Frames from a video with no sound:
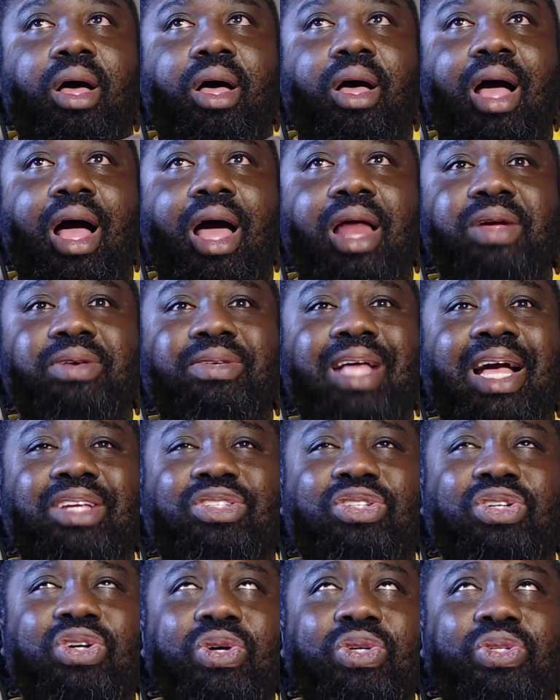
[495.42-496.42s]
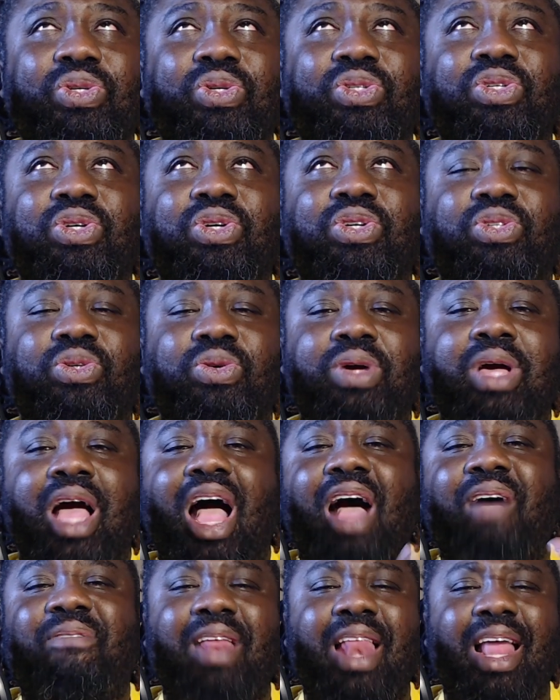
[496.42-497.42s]
And he was like, Josu, Josu.
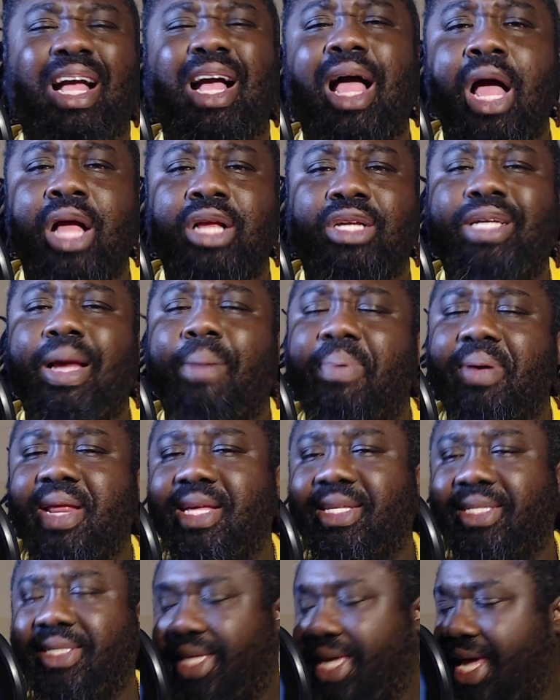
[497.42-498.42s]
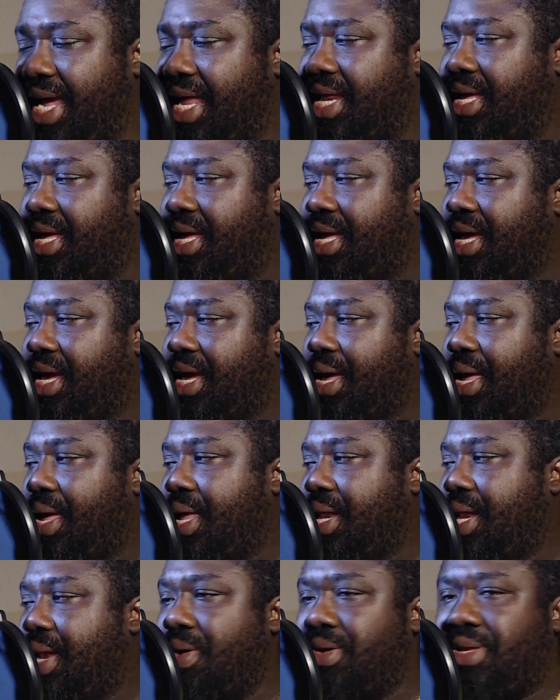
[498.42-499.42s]
I felt like a Japanese kid.
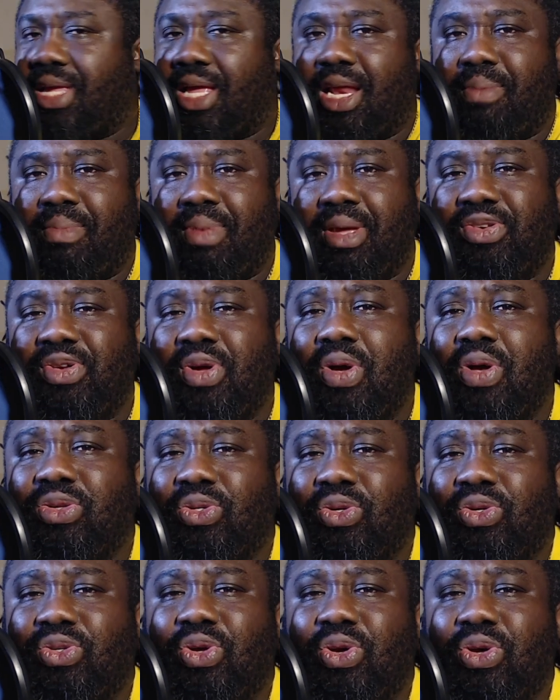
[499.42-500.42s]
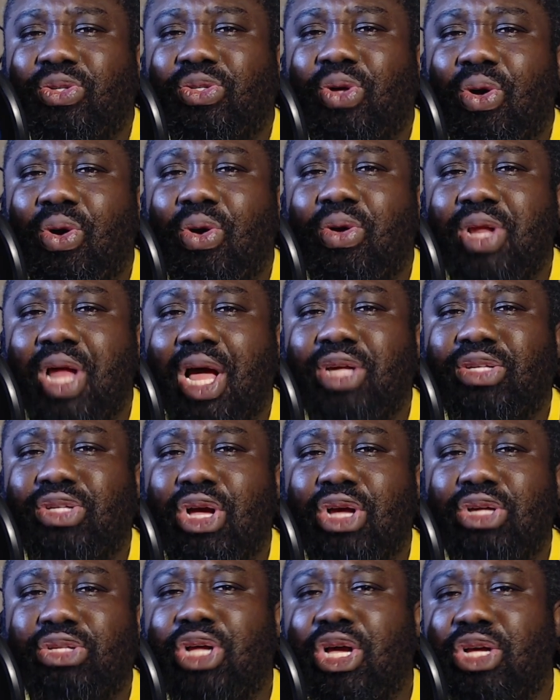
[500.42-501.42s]
They were telling me, Josu, Josu, oh, nice,
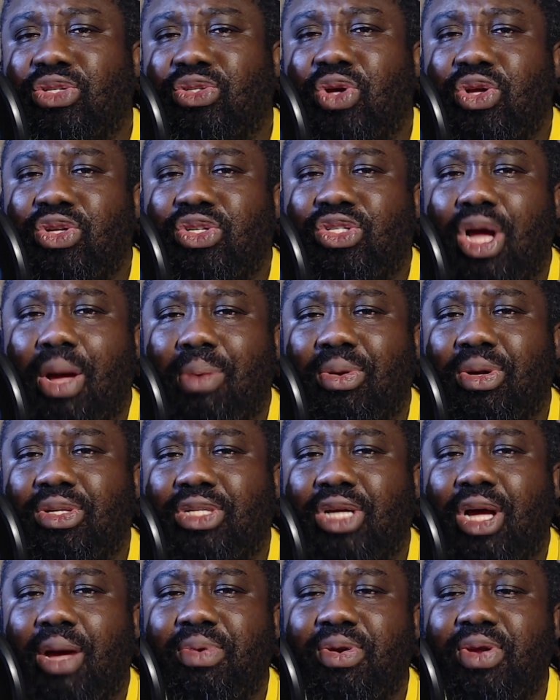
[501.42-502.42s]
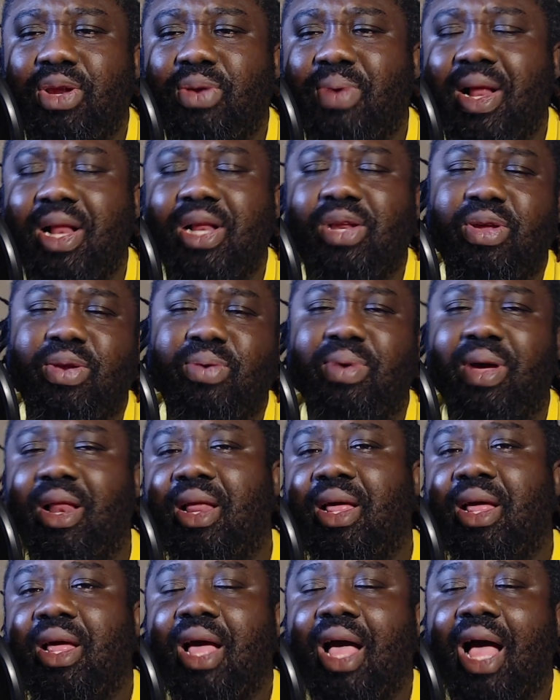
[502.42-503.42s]
good job, you're doing well.